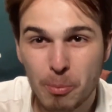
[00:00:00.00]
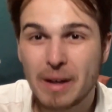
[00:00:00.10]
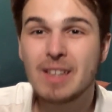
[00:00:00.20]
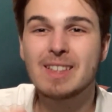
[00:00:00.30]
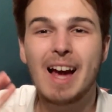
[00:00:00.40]

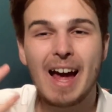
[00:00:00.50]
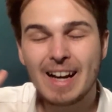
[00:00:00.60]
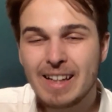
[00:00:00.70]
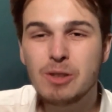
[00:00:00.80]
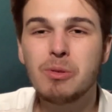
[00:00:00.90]
because at
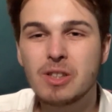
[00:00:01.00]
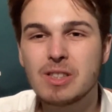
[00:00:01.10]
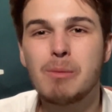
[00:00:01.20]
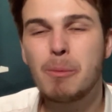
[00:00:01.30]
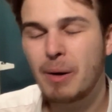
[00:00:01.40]
least with the
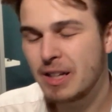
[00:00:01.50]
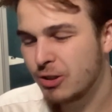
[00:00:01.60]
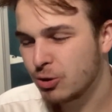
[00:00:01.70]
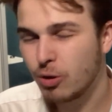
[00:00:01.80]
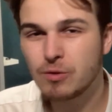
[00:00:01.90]
summer break, you
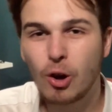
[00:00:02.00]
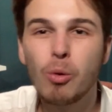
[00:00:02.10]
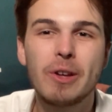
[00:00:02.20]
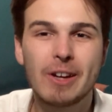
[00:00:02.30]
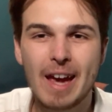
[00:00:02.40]
sort of know
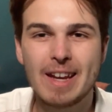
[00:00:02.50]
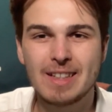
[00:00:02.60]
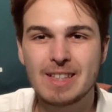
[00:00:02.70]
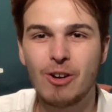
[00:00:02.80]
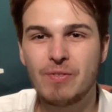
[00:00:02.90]
what you're getting
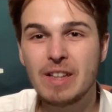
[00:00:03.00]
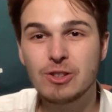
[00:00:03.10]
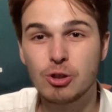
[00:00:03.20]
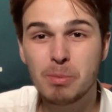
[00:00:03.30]
yourself into.